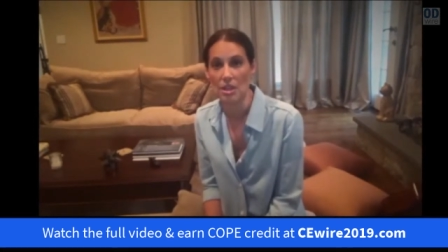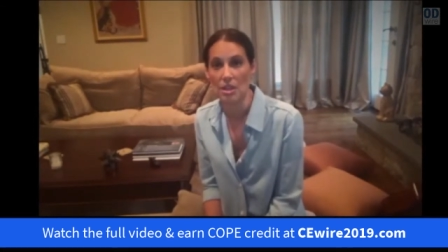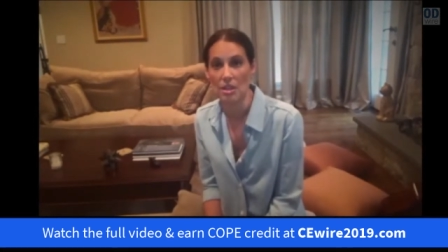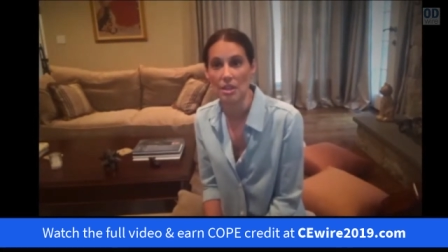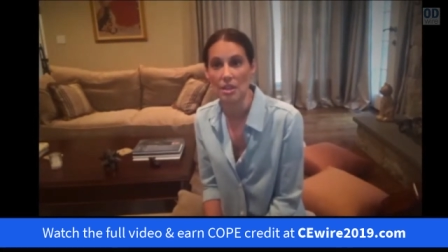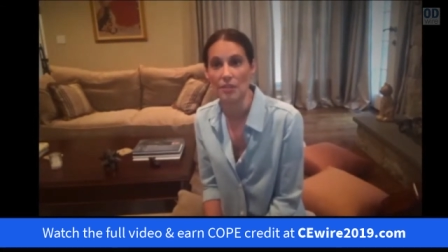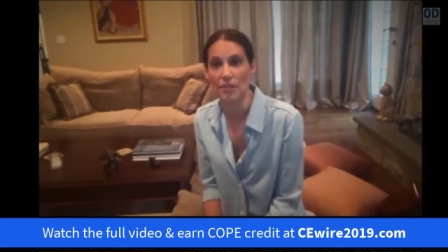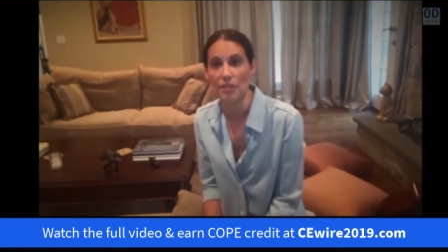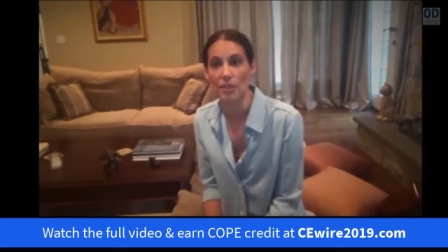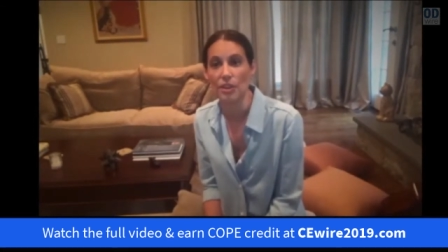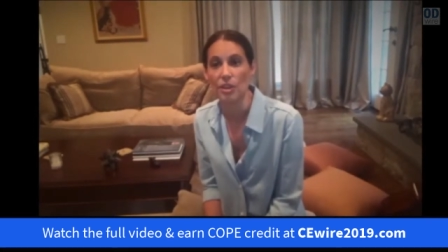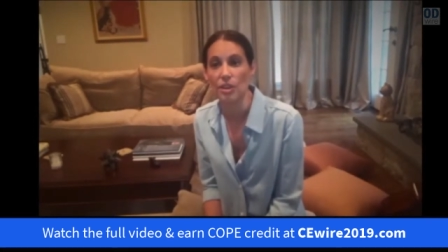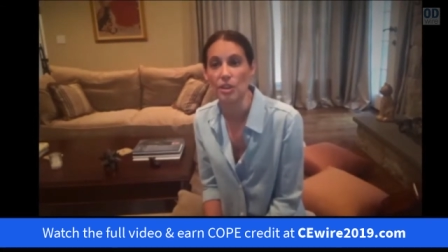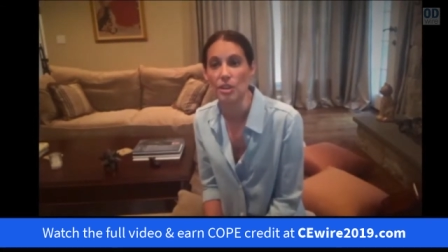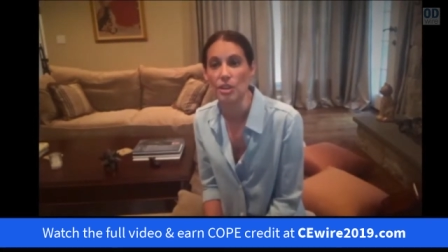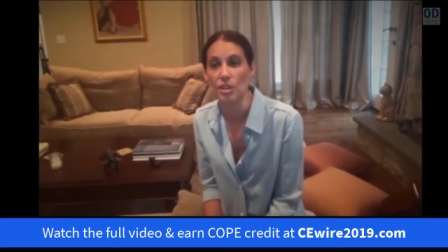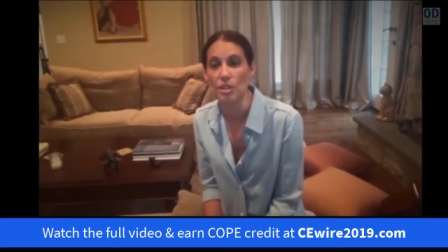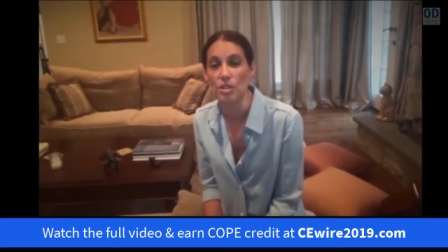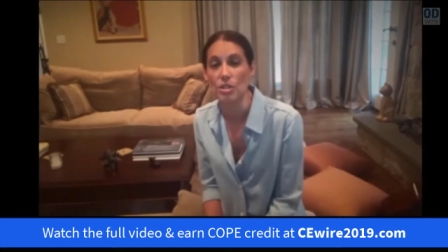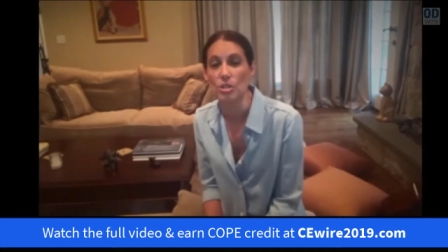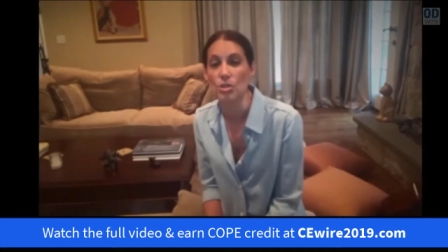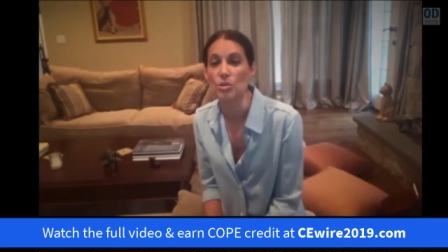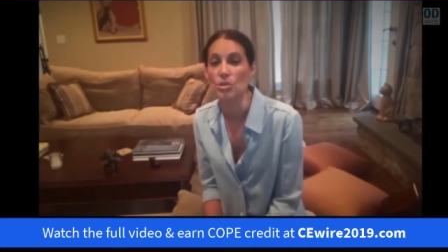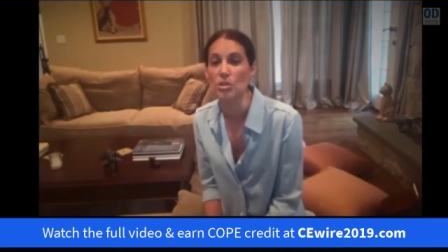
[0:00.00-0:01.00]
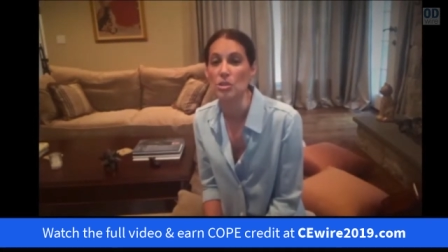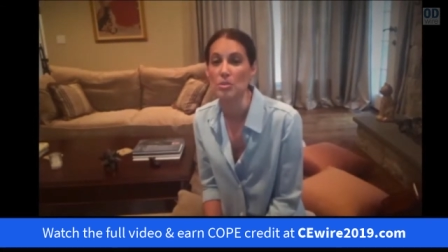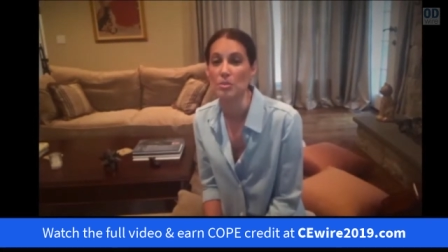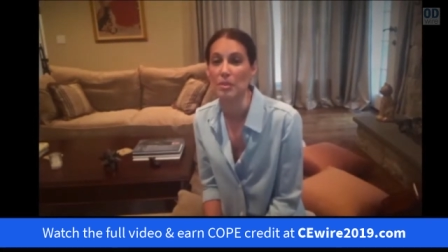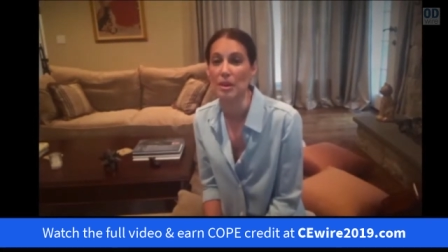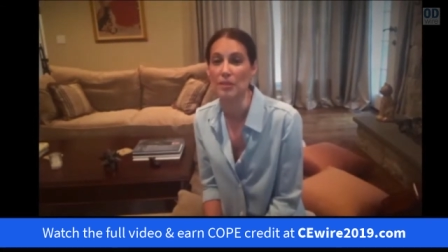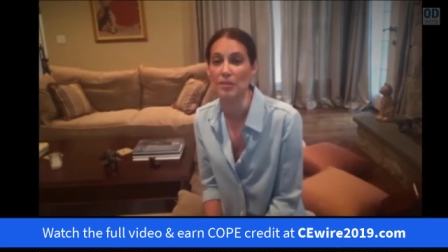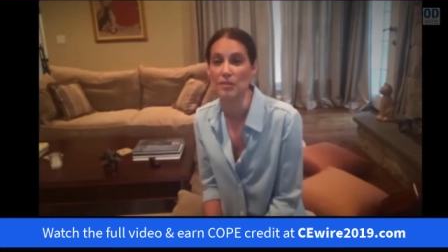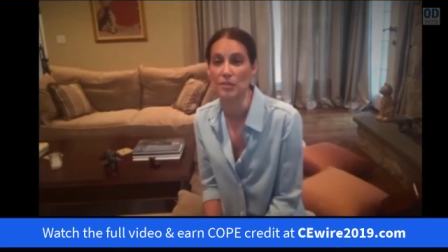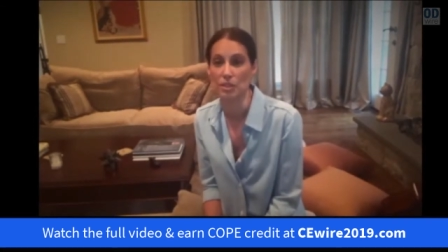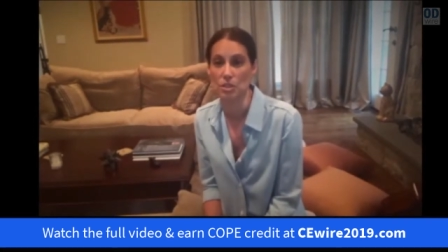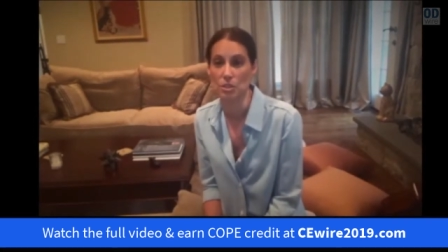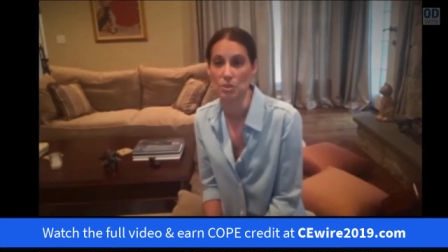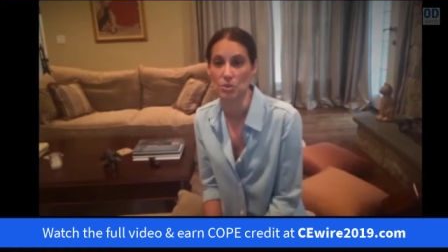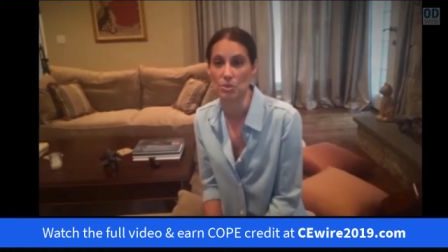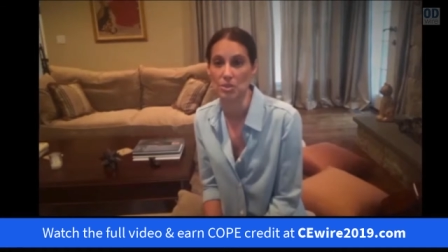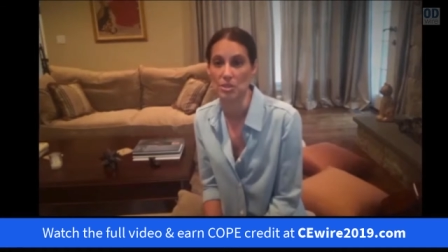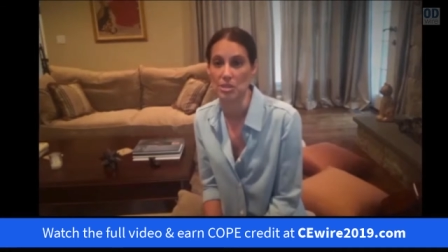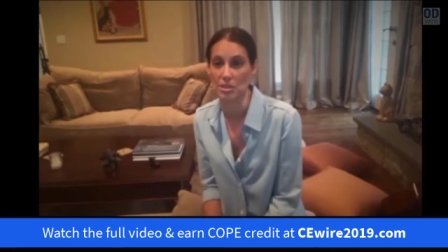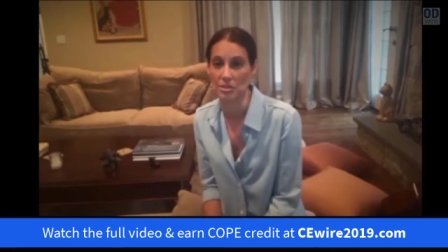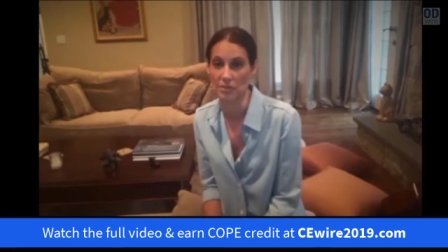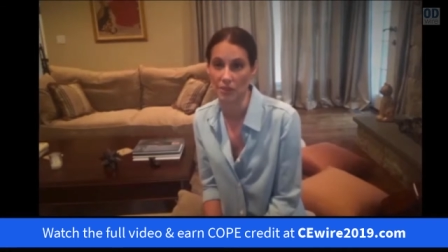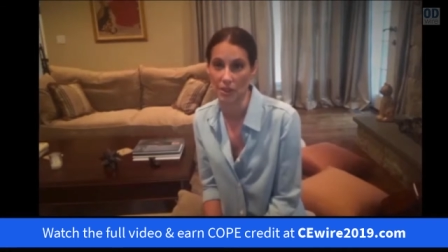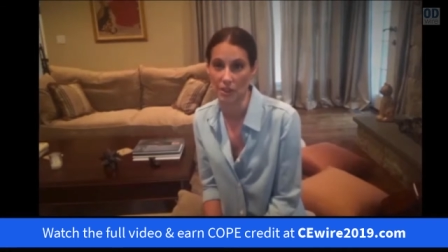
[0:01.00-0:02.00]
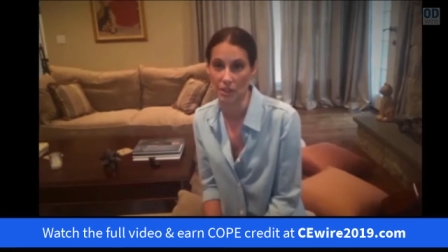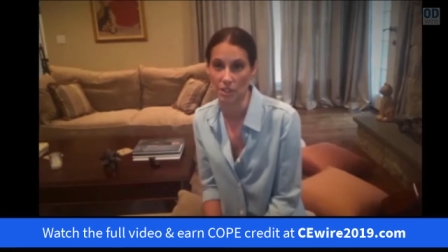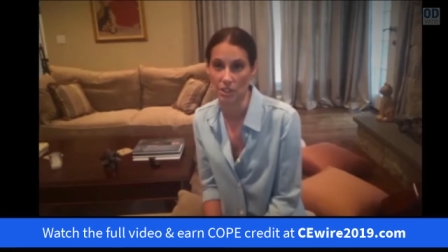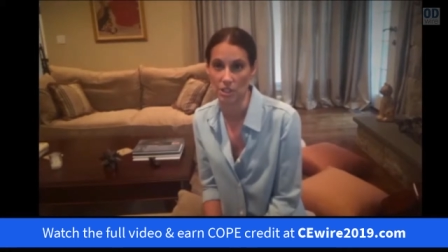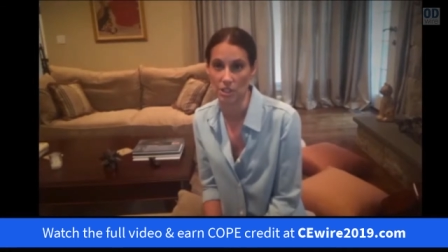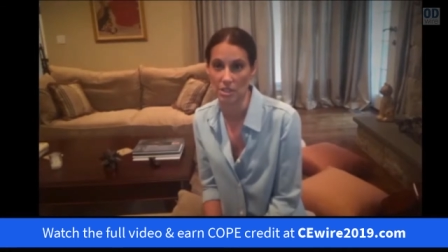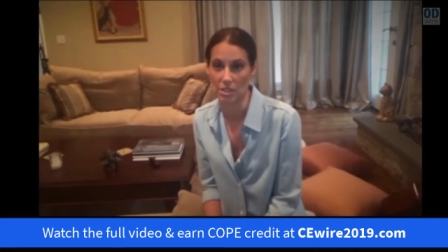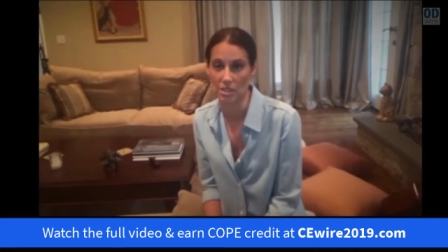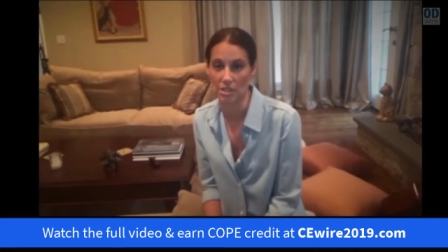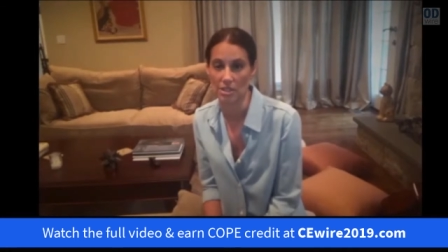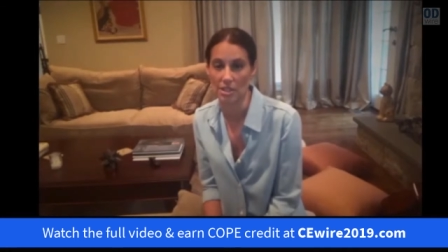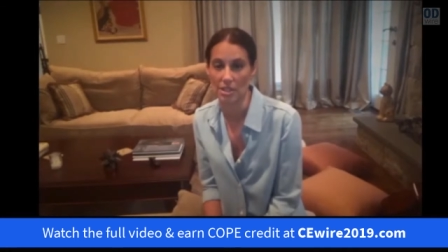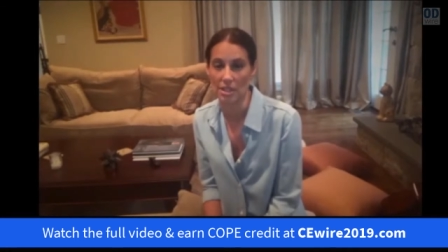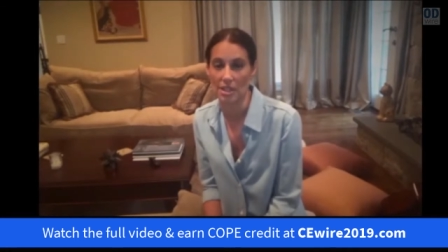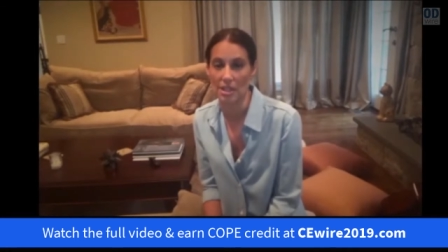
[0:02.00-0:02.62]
that have occurred due to my visual dysfunction,